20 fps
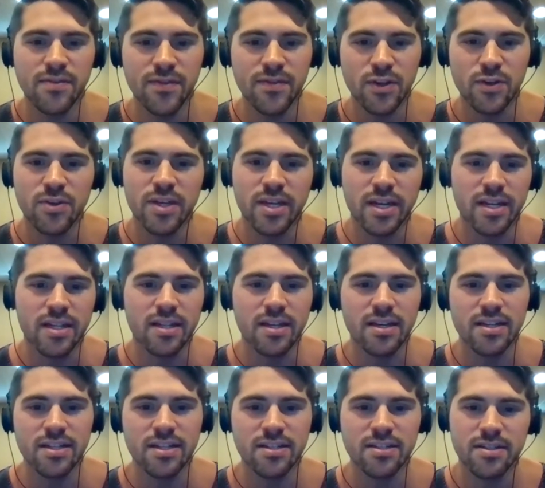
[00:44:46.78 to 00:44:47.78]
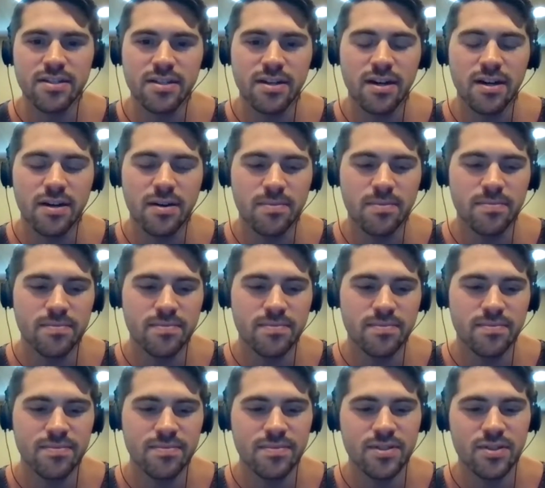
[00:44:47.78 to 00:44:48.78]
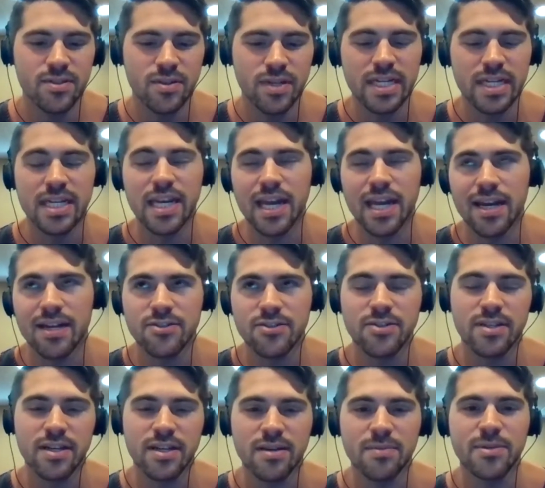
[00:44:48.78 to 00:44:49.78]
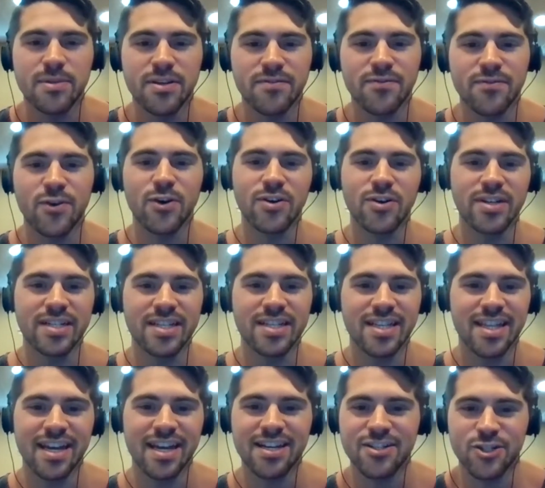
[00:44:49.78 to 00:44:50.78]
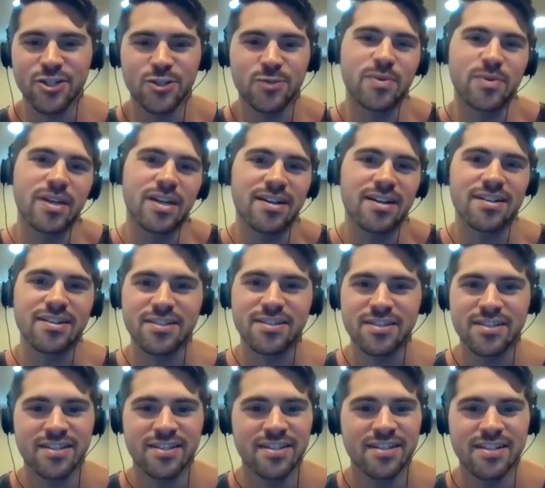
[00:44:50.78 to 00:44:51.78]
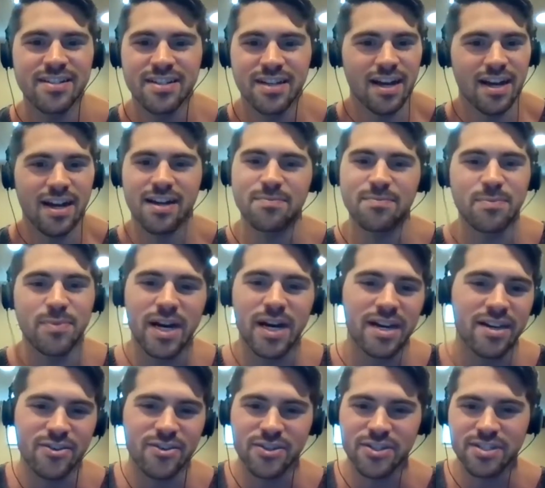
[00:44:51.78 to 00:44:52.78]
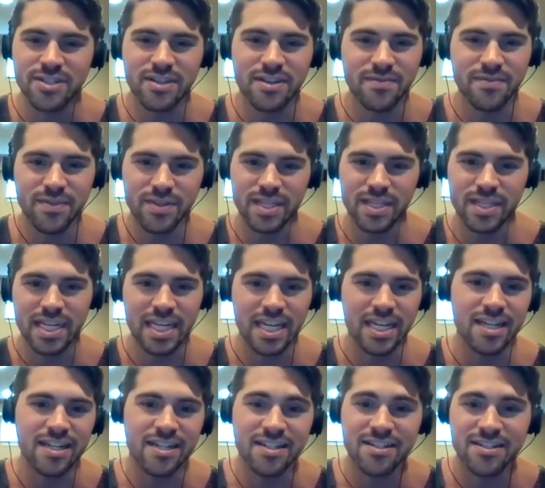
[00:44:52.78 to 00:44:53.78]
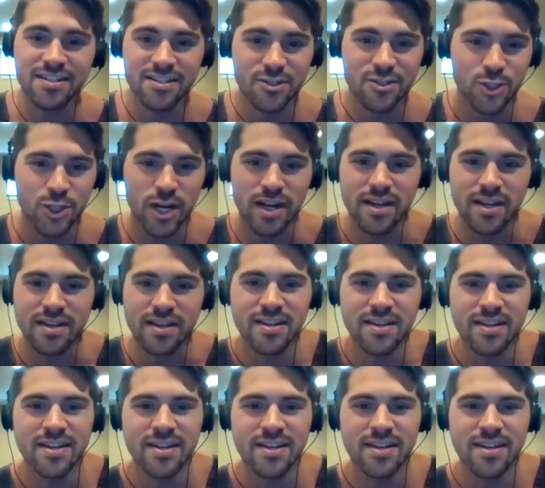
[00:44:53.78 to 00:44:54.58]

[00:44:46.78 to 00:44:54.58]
a few that I like. So like naturally I'm going to fall into that just because I buy all this stuff because I need it to try it.